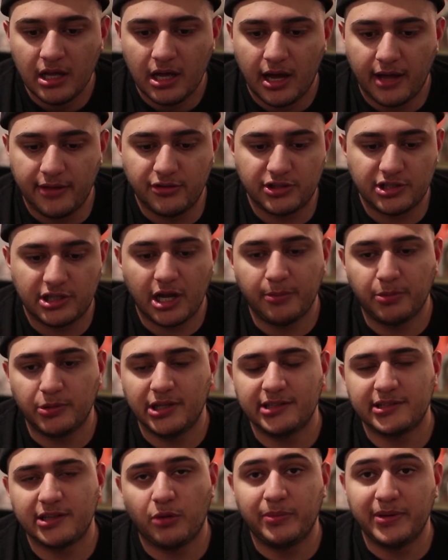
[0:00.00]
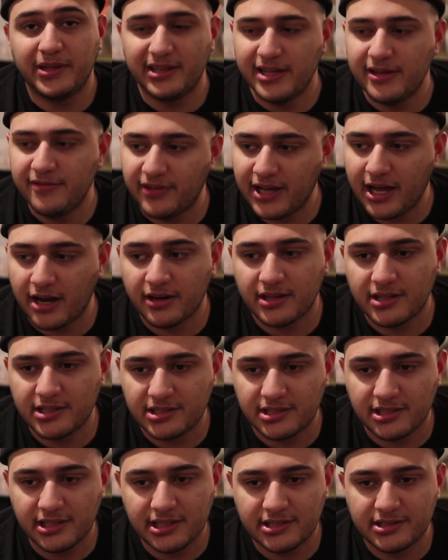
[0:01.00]
There's a couple things I'll be leaving out of
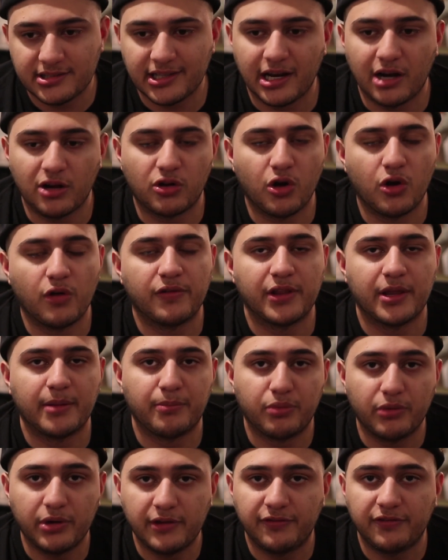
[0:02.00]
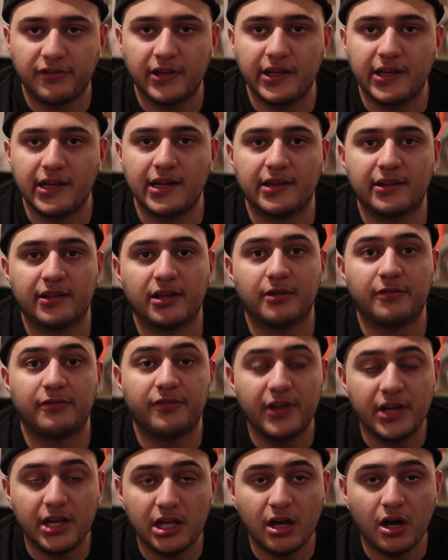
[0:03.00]
this list, and I'll go over them briefly in the
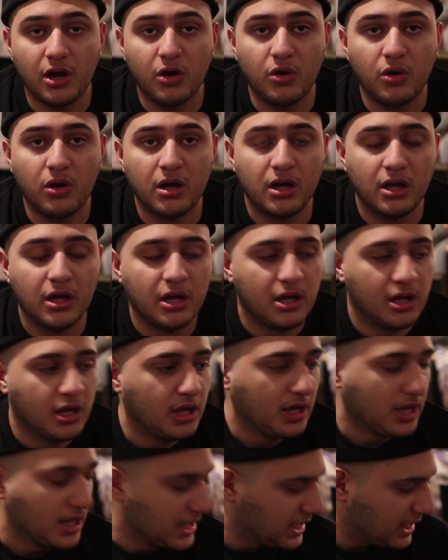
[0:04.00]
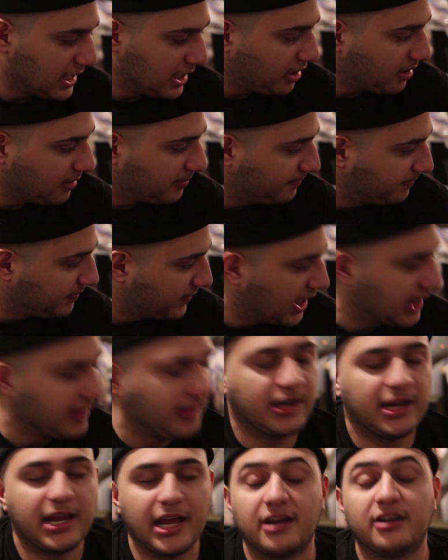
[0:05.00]
video. And then
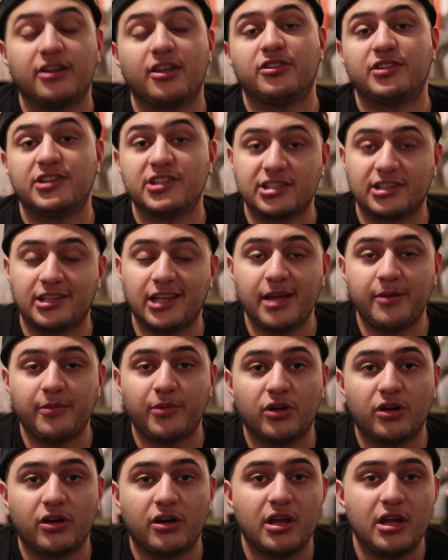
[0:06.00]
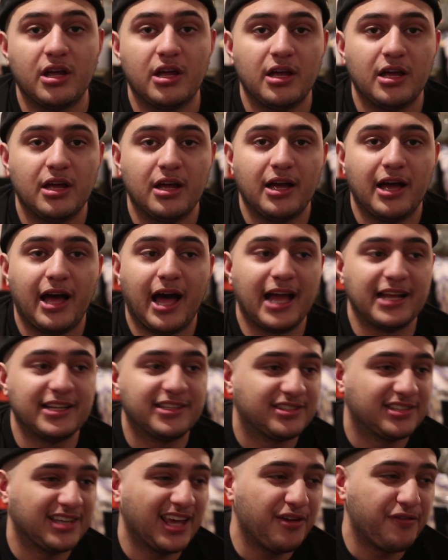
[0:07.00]
again, another disclaimer, I'd
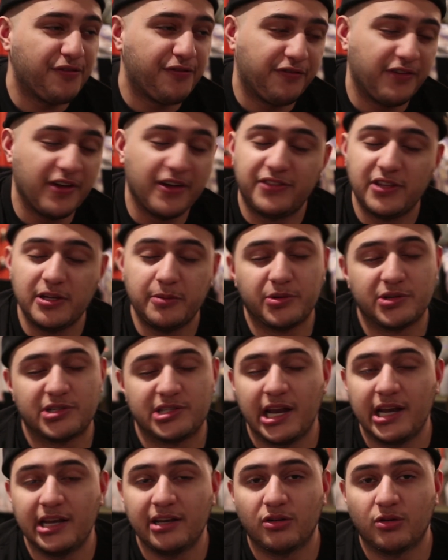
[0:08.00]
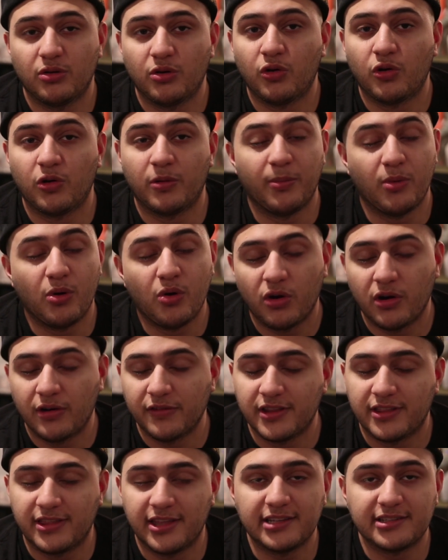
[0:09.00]
say 50% or more of
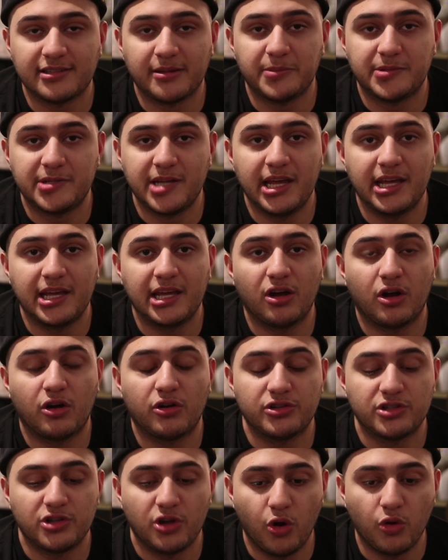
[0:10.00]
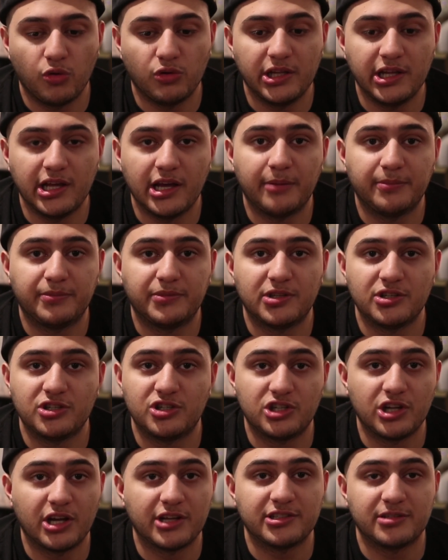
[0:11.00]
the things I'm taking are totally up to
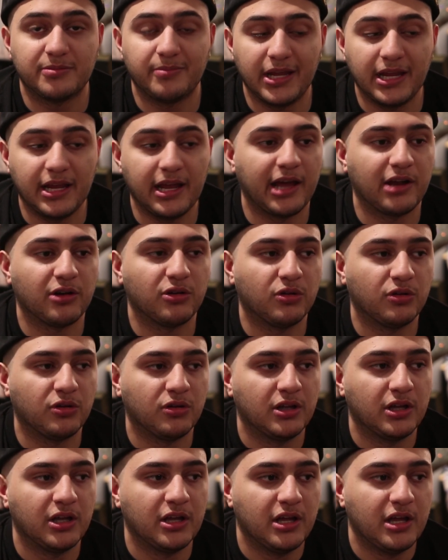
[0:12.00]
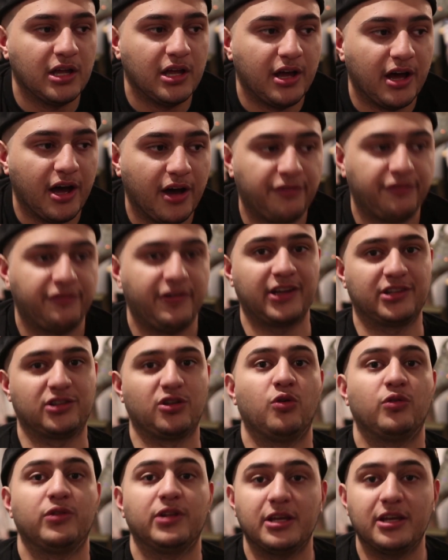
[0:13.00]
just me and will affect
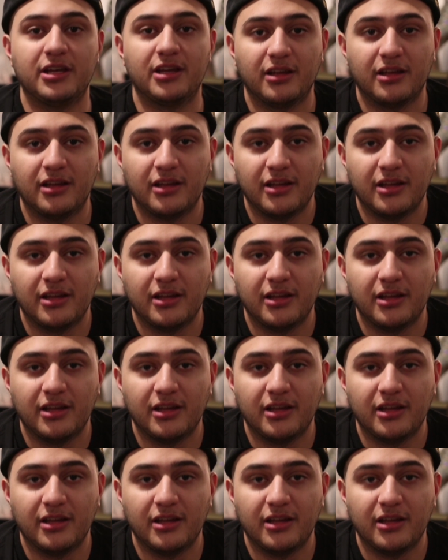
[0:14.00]
only